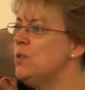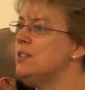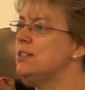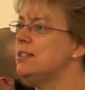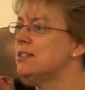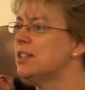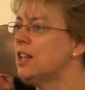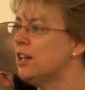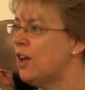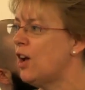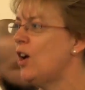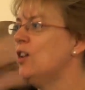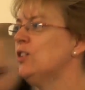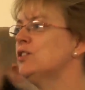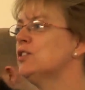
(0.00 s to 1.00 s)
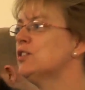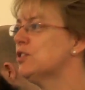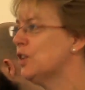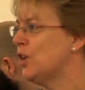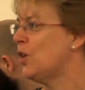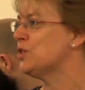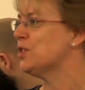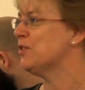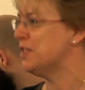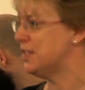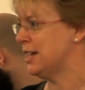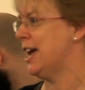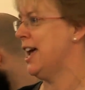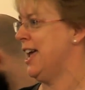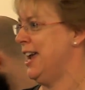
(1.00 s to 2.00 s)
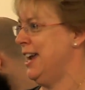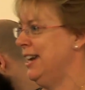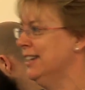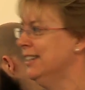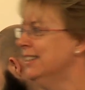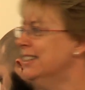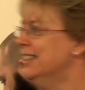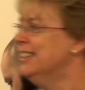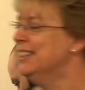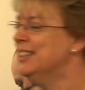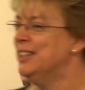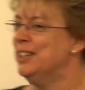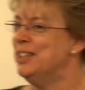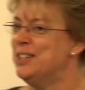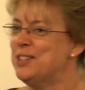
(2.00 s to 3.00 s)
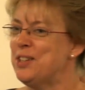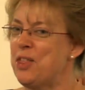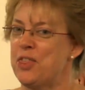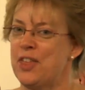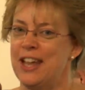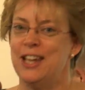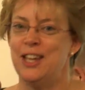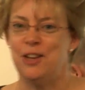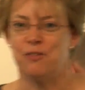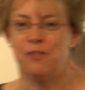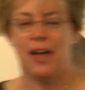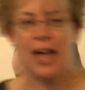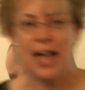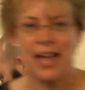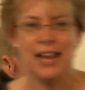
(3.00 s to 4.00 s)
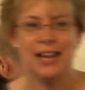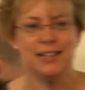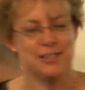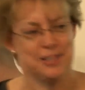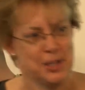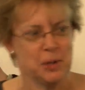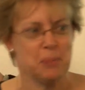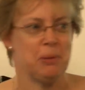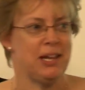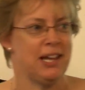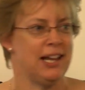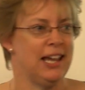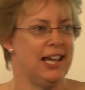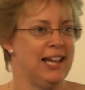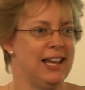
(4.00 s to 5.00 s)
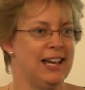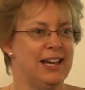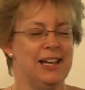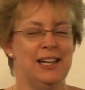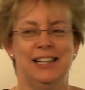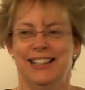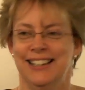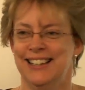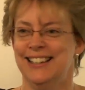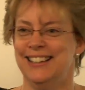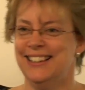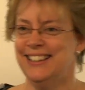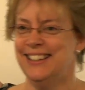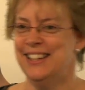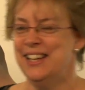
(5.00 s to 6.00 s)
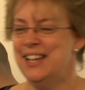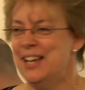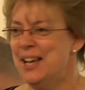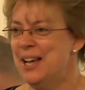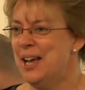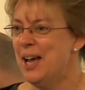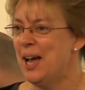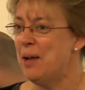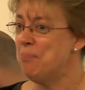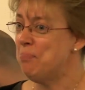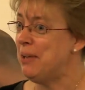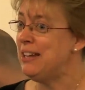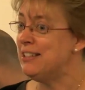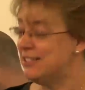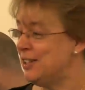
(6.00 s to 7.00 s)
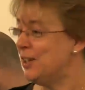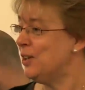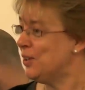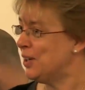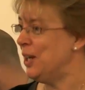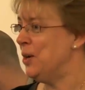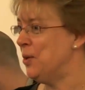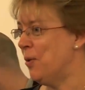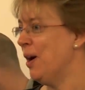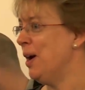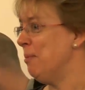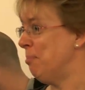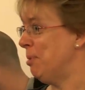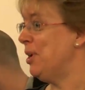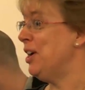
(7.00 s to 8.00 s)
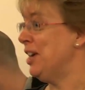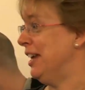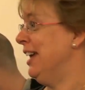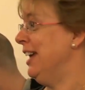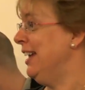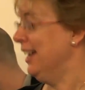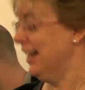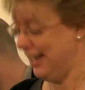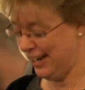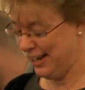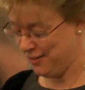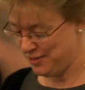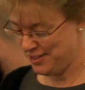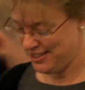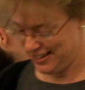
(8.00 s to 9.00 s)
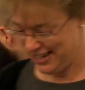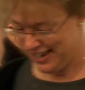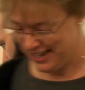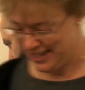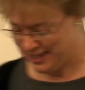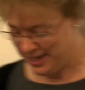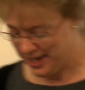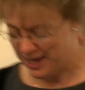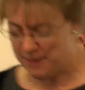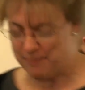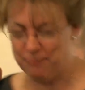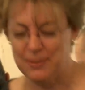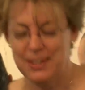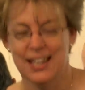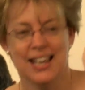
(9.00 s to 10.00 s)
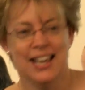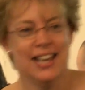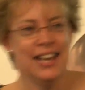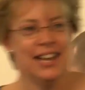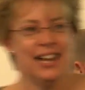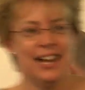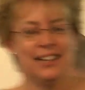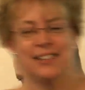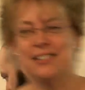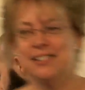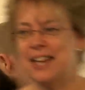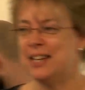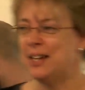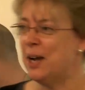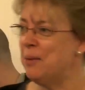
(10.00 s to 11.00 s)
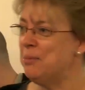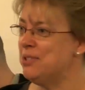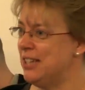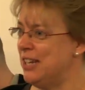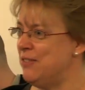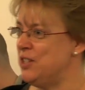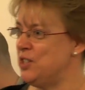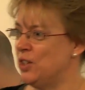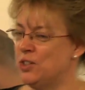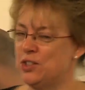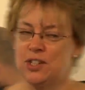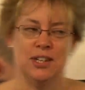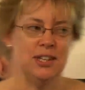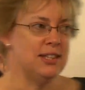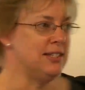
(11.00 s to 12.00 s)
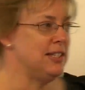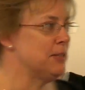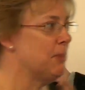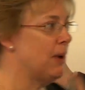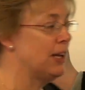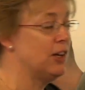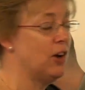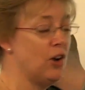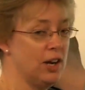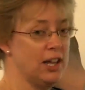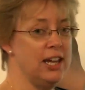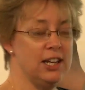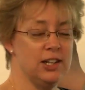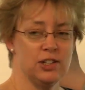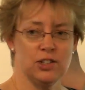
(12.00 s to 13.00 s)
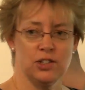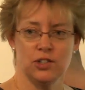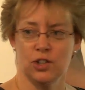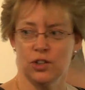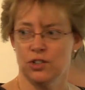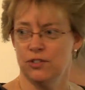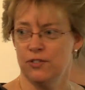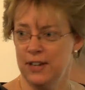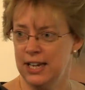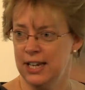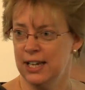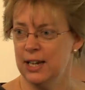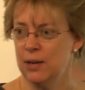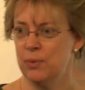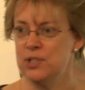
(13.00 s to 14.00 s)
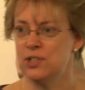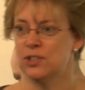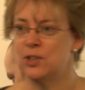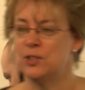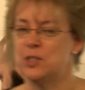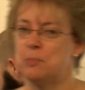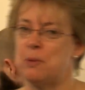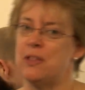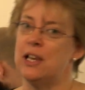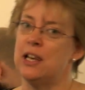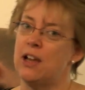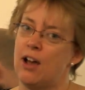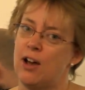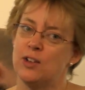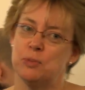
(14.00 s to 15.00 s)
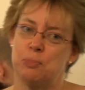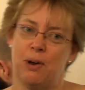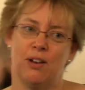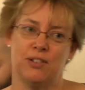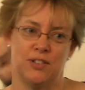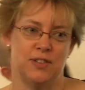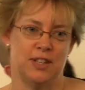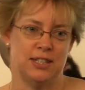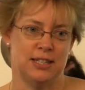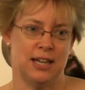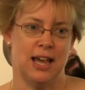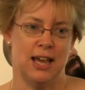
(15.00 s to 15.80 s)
this is the last slot of the day. So thank you for A, still being here, and B, still looking quite perky, I have to say. As I said, I'm Stevie Johnson. This is my colleague, Josh Feehan, and we're just going to spend the last part of this